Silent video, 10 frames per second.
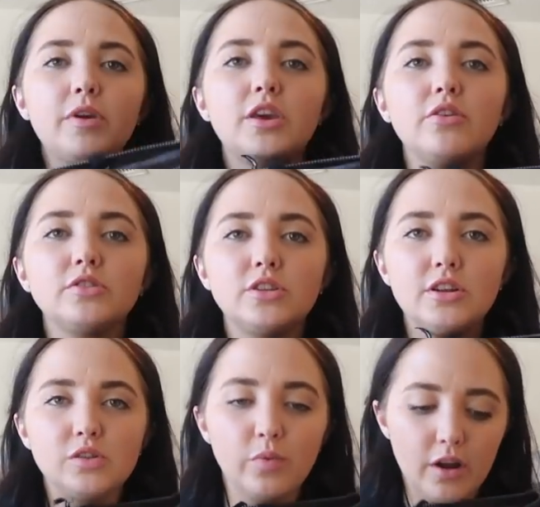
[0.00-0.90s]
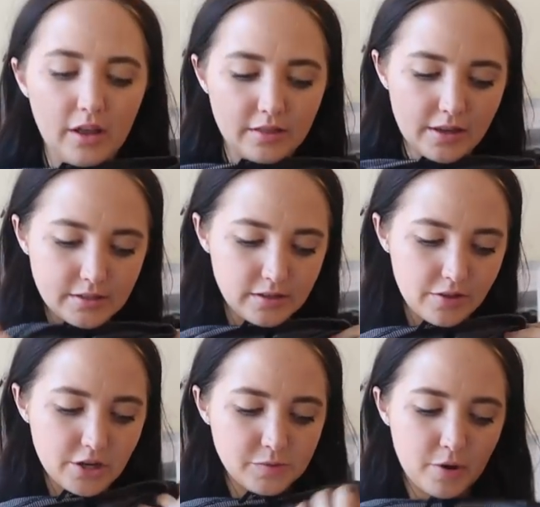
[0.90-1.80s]
be cute to just wear like this
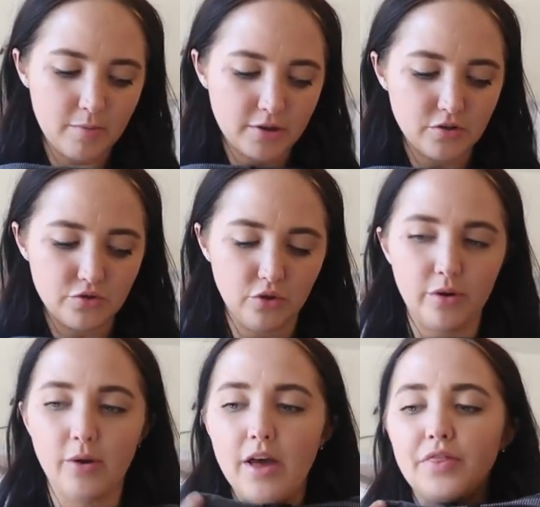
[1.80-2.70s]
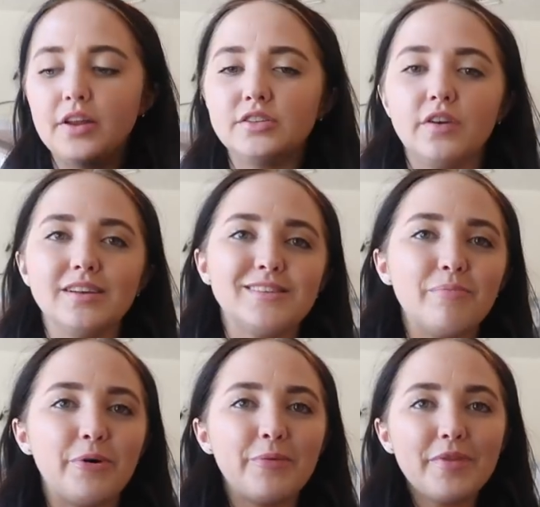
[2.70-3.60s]
and then just put a bunch of jewelry with, and it's very
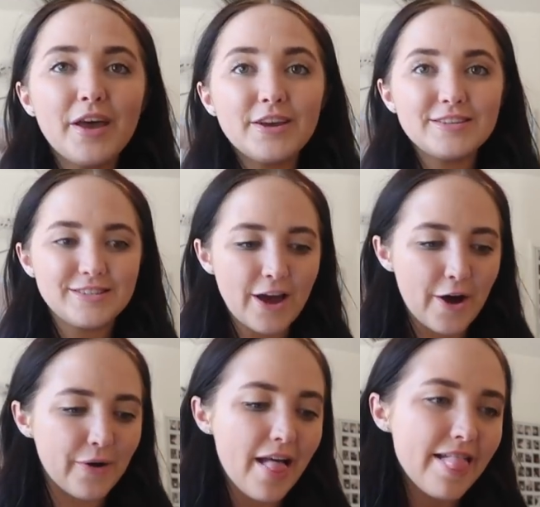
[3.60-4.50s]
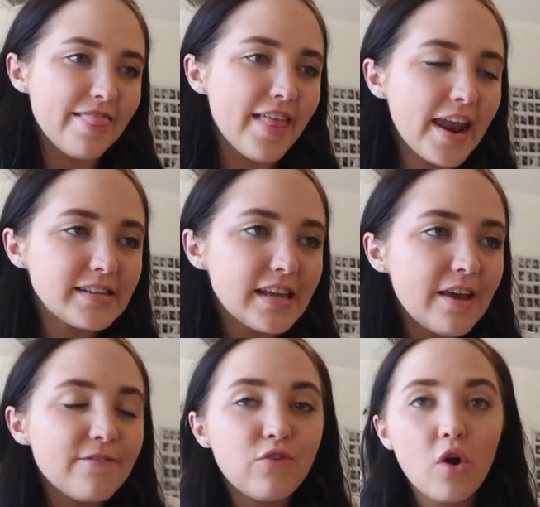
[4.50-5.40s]
simple. So that is
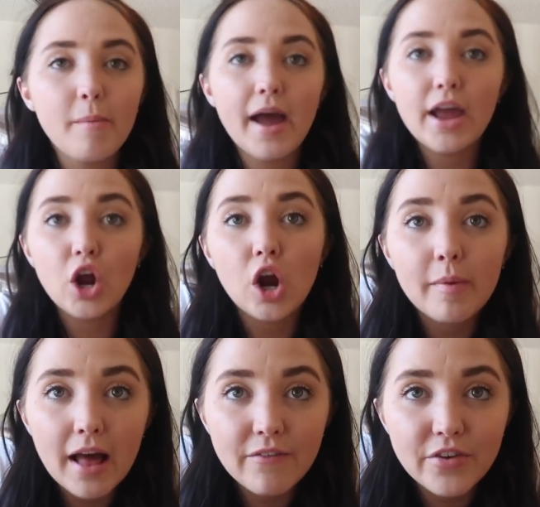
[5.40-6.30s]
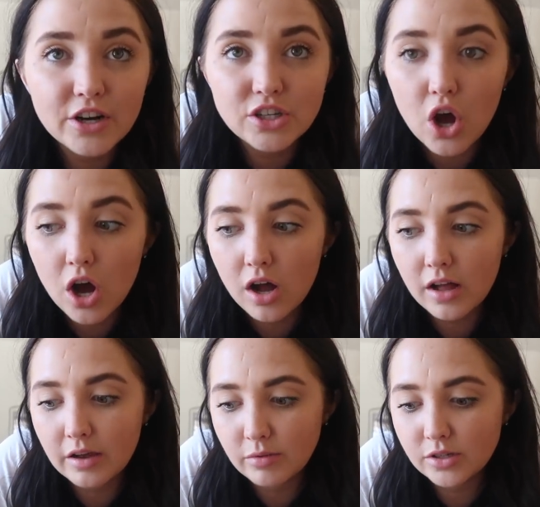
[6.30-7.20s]
it for my Urban Outfitters
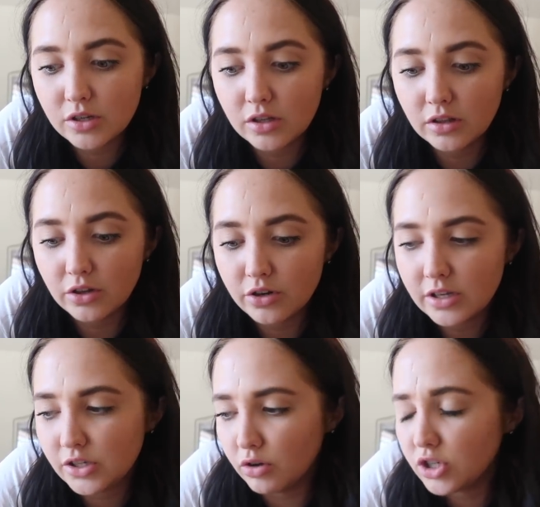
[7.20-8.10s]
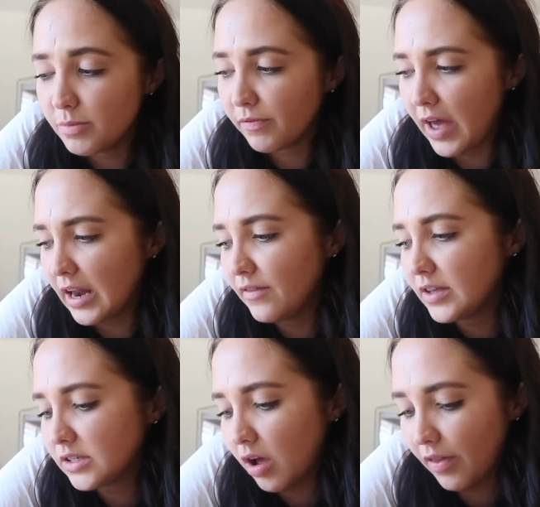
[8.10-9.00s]
haul. It was literally so cheap. If any of
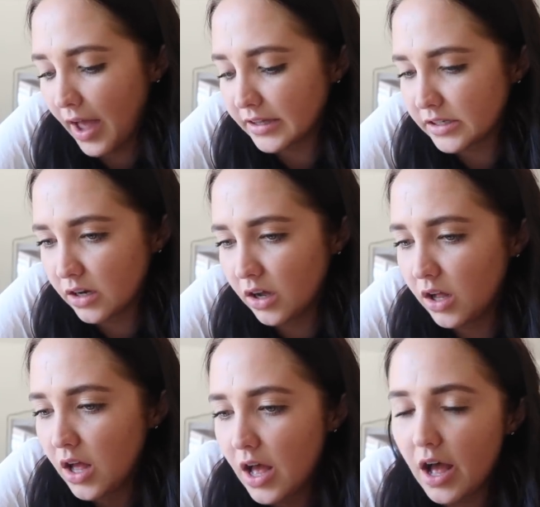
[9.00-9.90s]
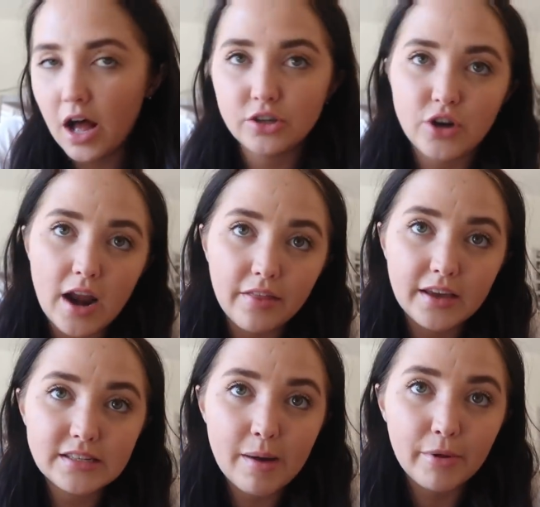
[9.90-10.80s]
this is online still, I'll try to
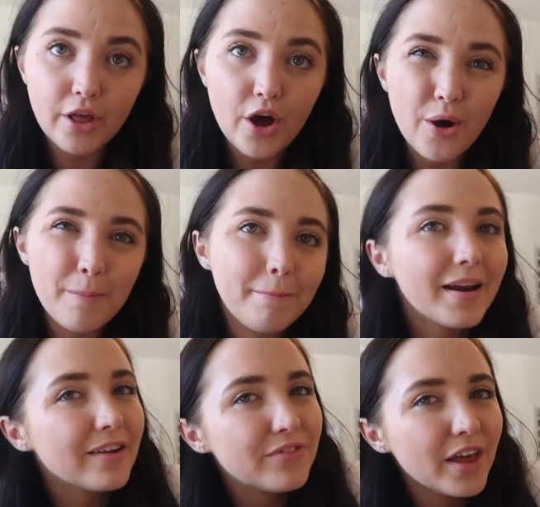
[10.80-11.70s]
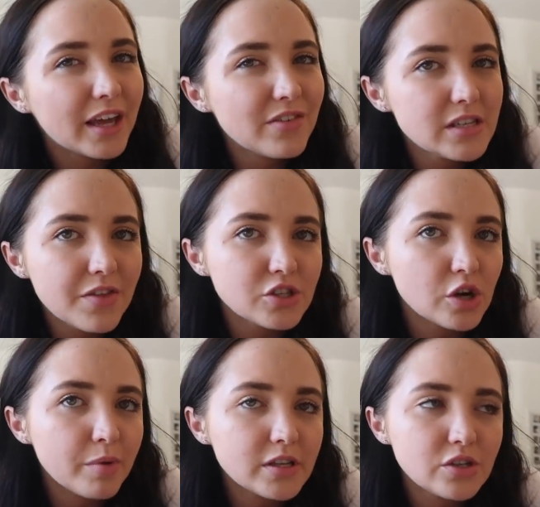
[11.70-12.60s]
link it down below, but I feel like if it's at the
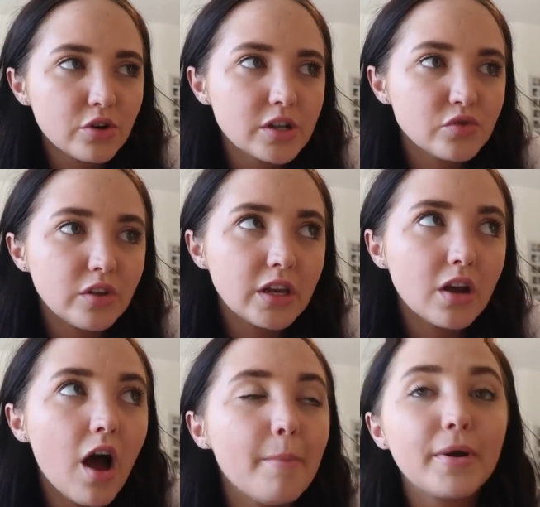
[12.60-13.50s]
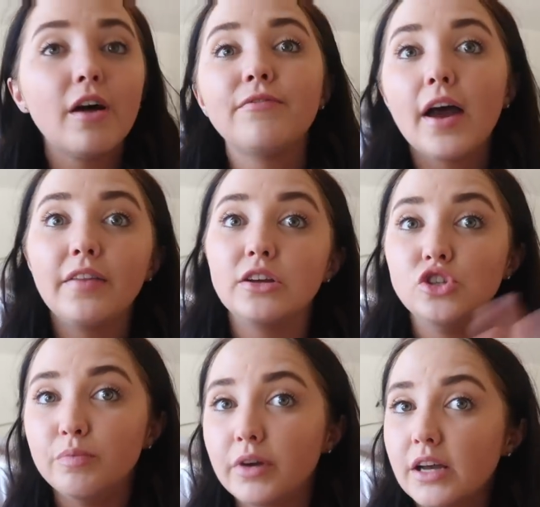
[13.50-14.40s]
surplus store, it's really not, but I'll find
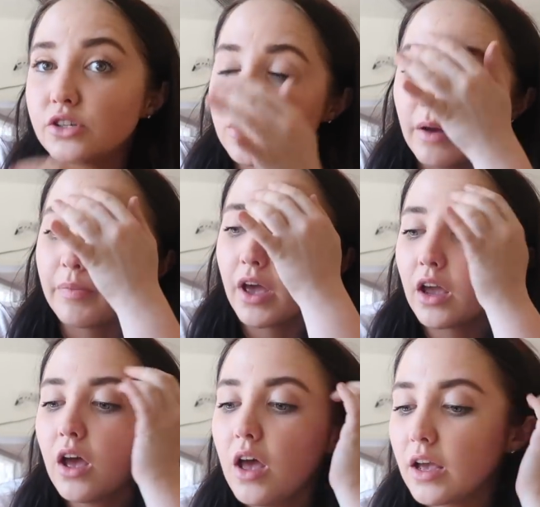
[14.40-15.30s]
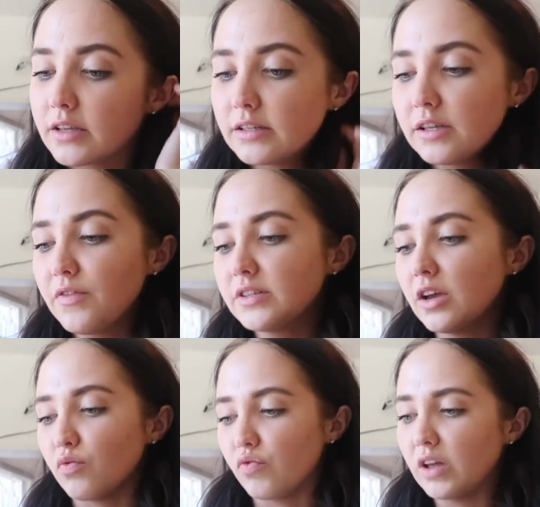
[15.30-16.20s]
like duplicates or something, because this stuff is
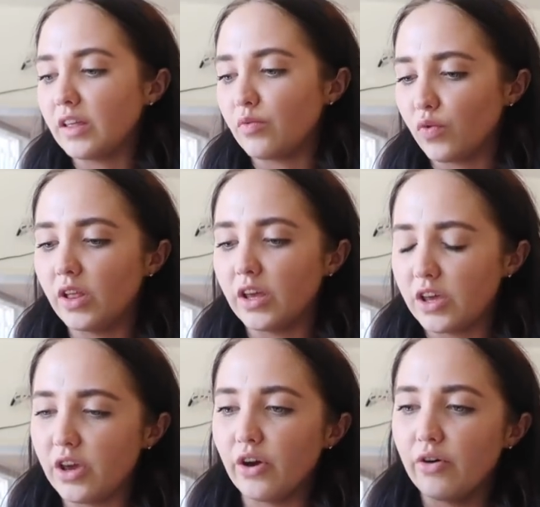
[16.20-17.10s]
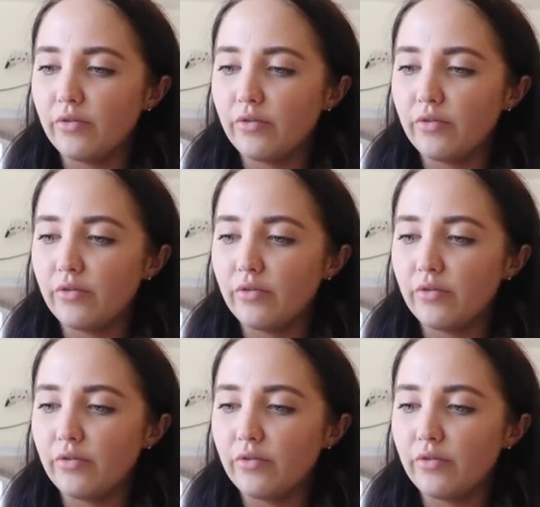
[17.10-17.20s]
like really, really cute.